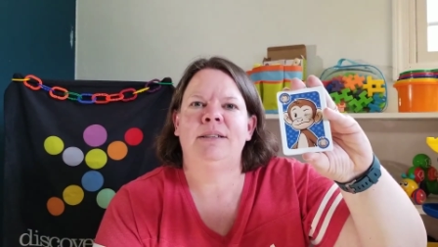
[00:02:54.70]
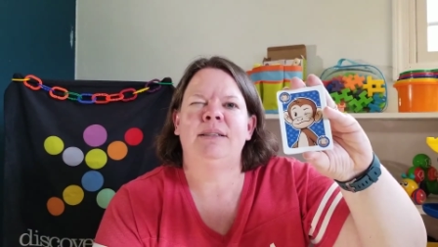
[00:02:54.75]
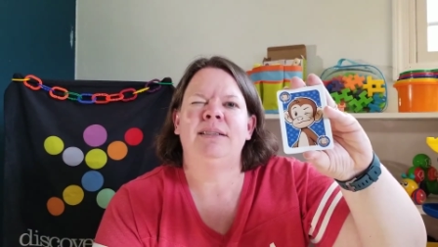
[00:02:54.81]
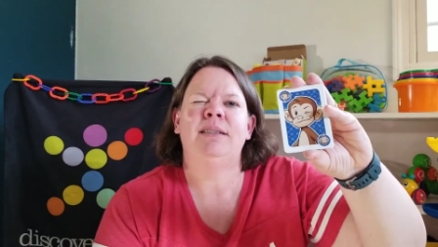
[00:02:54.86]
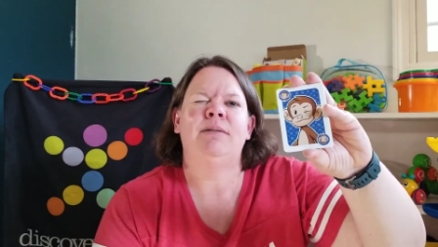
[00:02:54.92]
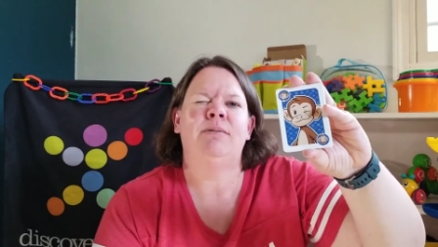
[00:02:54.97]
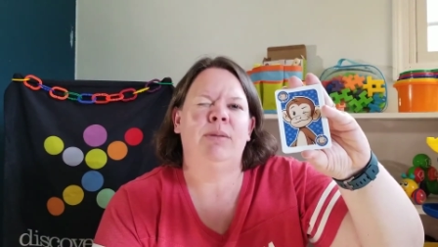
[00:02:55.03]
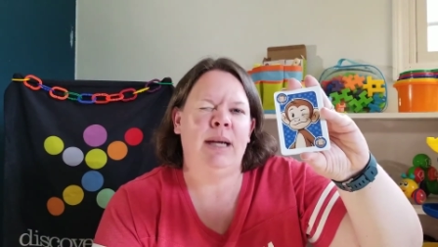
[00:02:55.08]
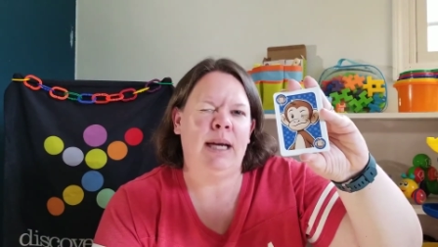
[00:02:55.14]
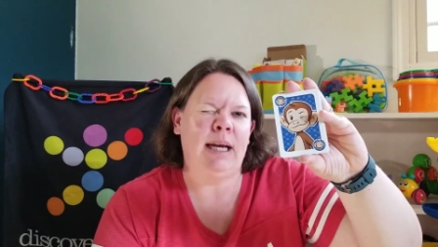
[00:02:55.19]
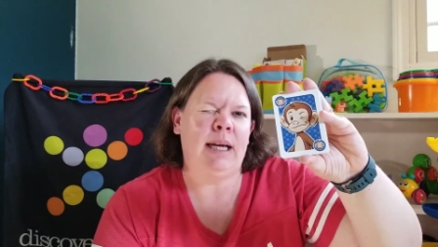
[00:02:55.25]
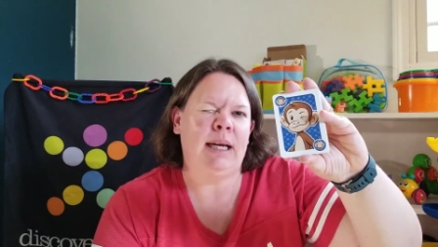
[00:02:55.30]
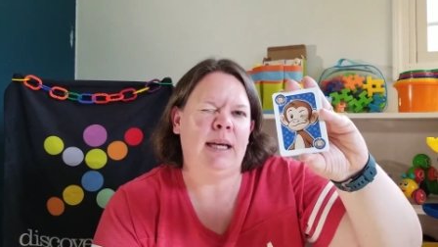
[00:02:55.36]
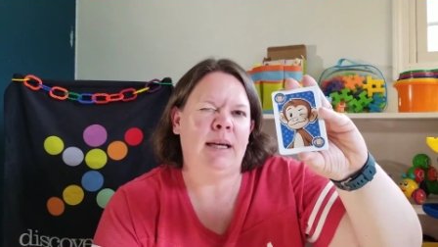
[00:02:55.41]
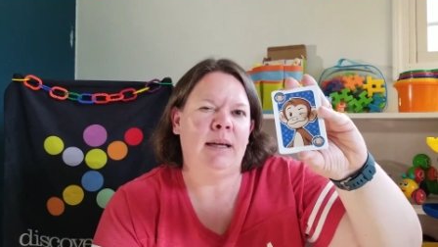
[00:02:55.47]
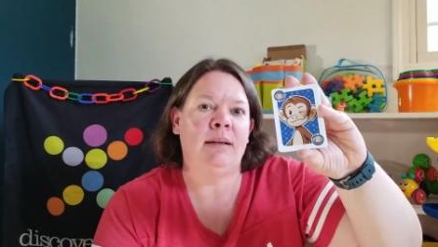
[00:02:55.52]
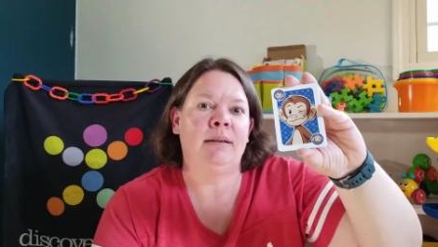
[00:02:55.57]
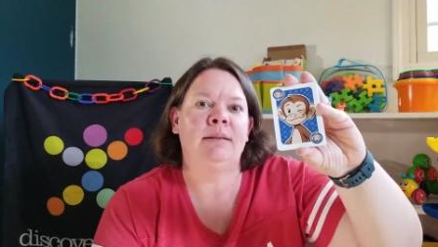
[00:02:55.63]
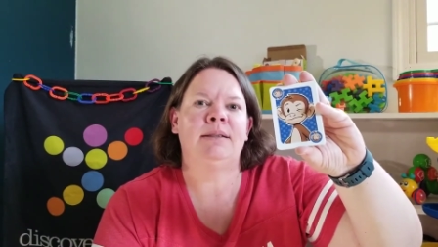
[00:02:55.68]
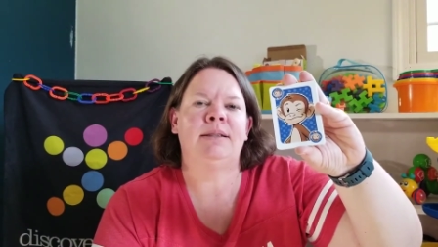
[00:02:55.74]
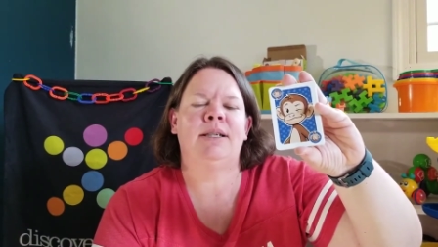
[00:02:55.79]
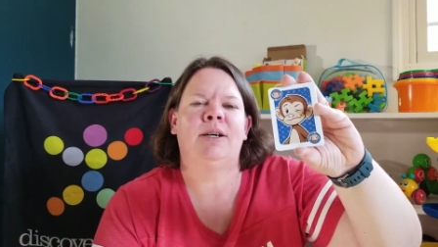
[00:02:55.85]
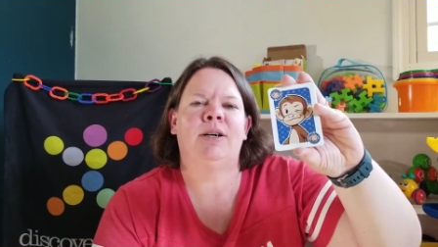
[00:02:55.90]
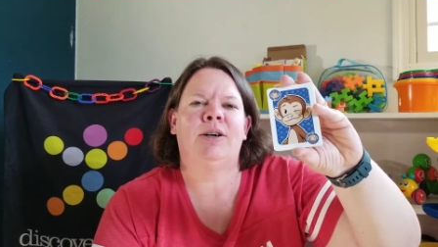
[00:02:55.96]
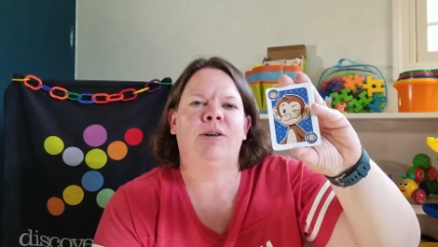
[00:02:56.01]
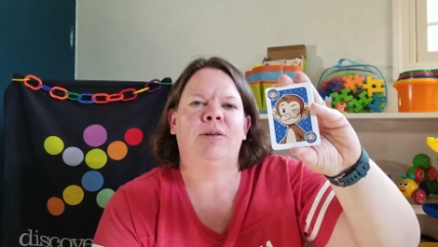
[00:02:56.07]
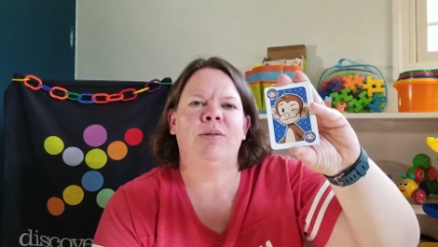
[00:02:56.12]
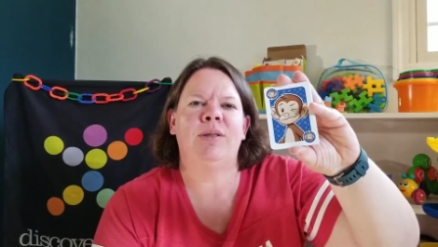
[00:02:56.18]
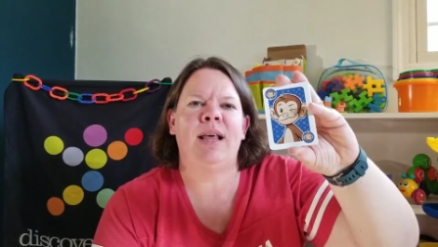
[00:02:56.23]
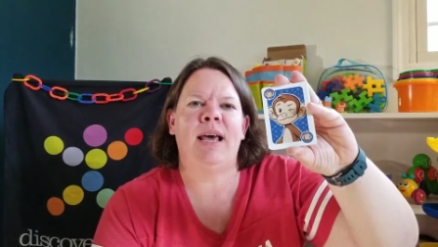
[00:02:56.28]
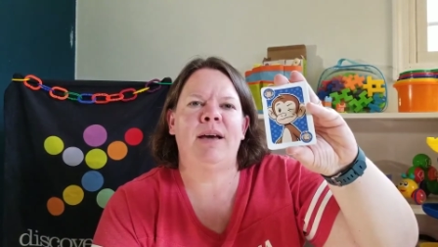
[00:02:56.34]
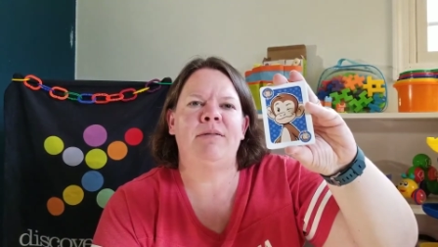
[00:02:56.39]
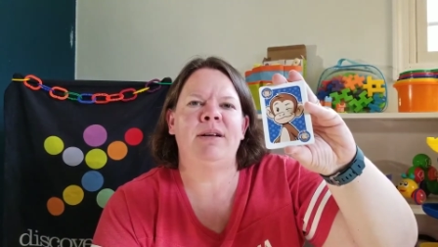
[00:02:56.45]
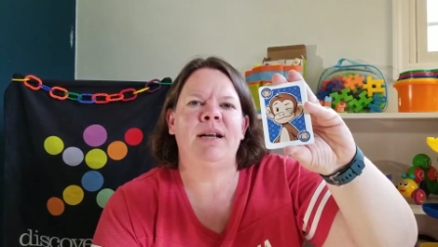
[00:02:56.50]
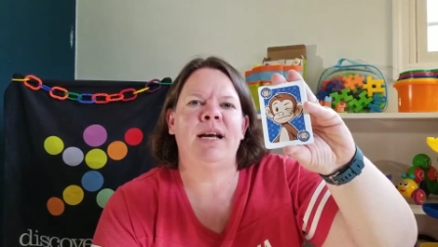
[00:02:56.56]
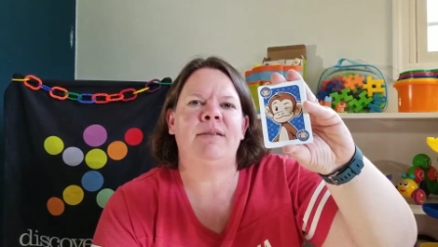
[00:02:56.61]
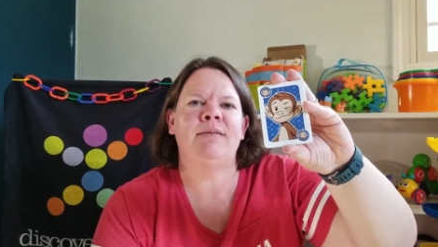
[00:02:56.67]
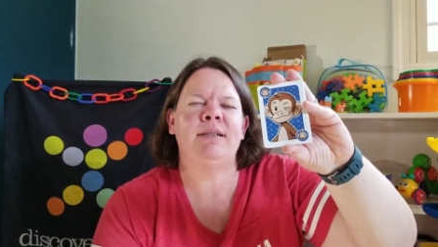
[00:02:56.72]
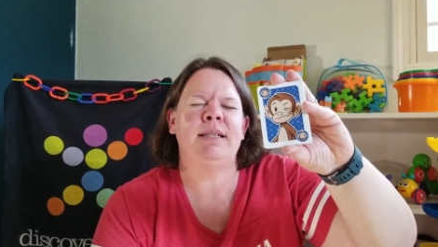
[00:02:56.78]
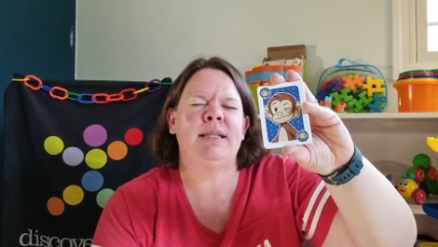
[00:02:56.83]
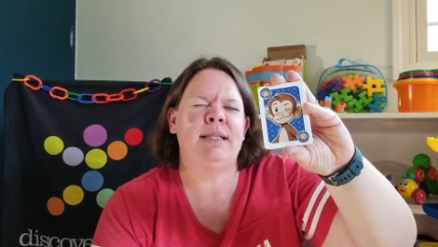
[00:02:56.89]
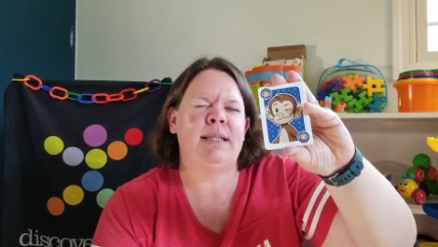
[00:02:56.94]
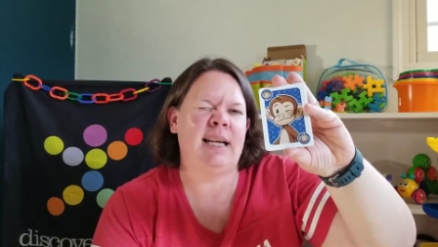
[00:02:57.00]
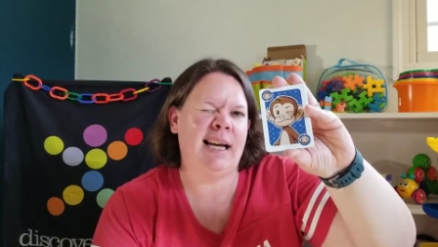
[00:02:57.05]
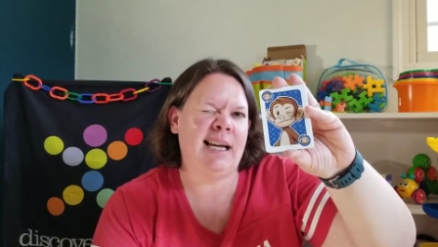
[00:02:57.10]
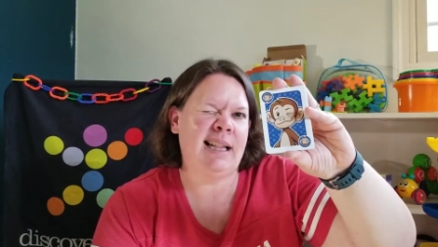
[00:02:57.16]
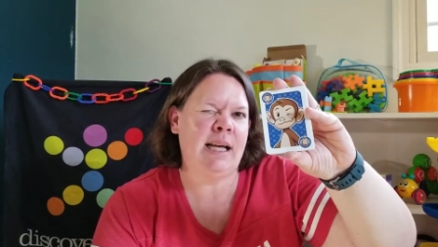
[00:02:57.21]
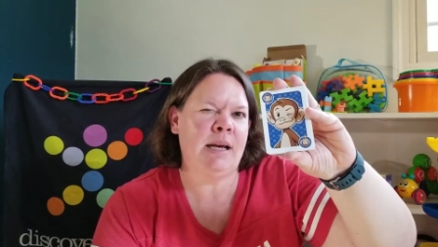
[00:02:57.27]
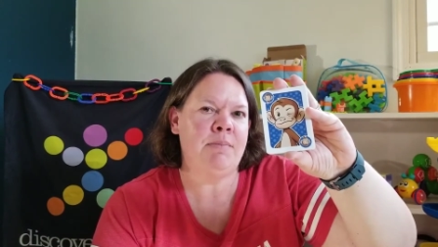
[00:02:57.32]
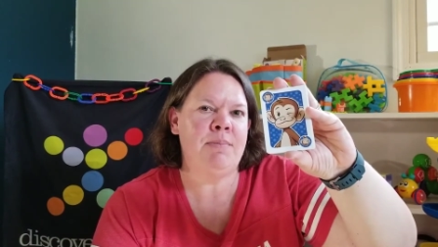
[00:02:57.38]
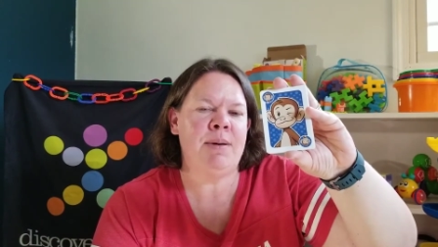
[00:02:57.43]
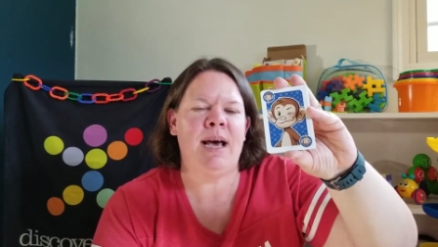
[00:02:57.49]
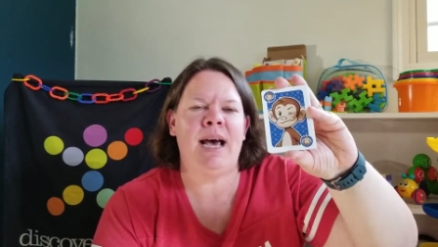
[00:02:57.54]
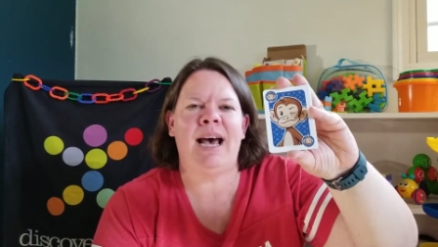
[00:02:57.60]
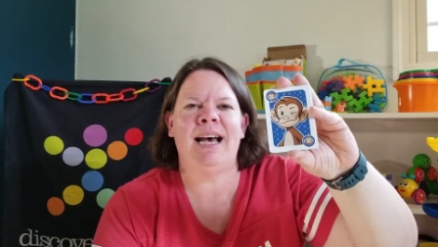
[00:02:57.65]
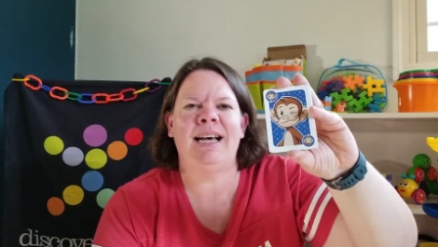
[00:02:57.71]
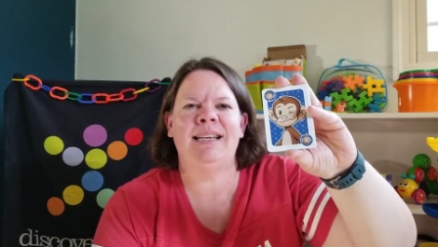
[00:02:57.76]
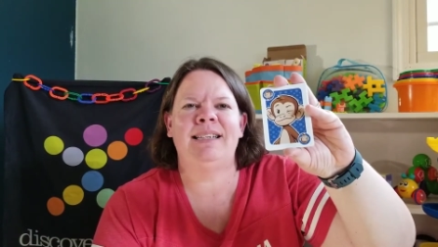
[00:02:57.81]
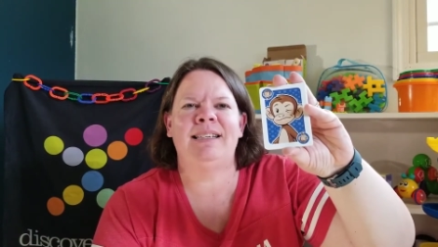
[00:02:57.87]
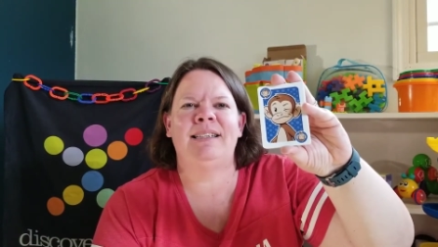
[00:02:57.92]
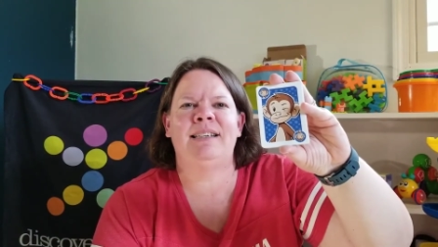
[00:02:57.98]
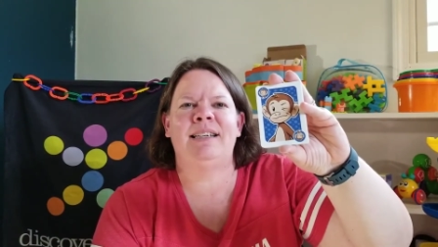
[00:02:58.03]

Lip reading: You wink. So they would have to say that back